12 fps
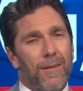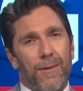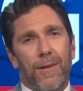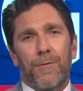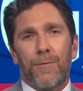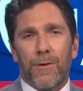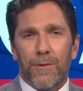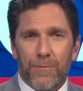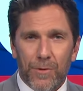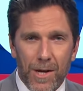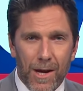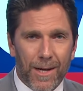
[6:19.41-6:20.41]
if
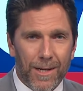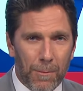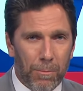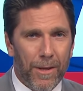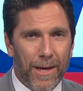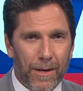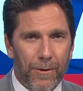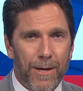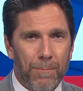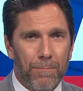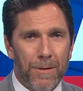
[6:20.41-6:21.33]
you're not gonna play a great